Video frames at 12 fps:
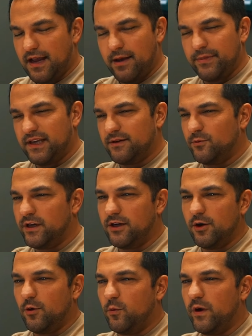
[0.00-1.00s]
I mean, we
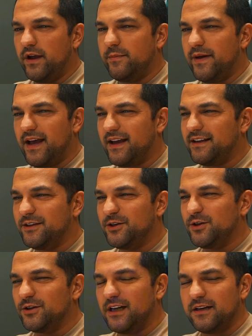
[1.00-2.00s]
go way back. You
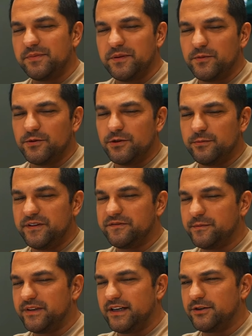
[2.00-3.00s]
know, a lot of people know me
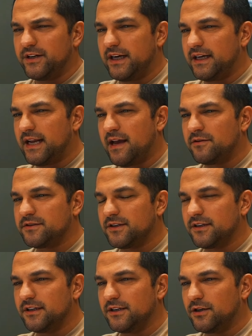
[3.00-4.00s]
from the internet now,
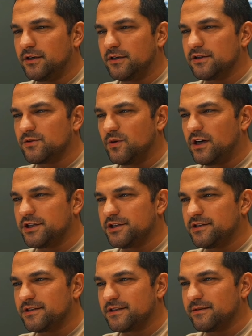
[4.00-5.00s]
talking cars,
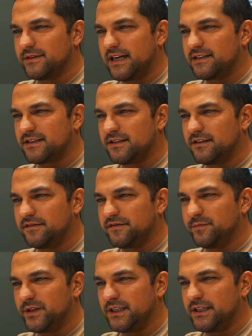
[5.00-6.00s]
watches, and some of that
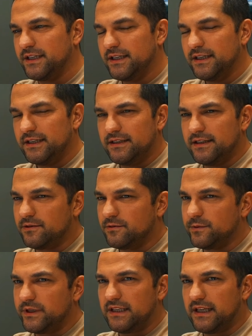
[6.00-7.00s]
stuff, but they
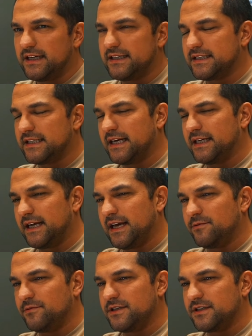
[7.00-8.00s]
don't realize that
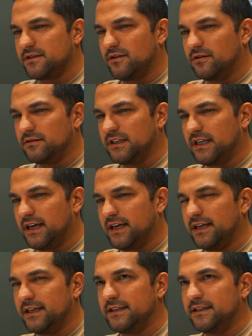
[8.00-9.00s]
I was
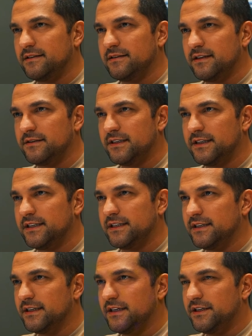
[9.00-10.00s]
online
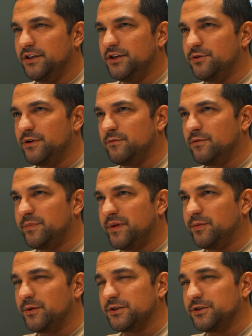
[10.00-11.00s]
literally doing what people are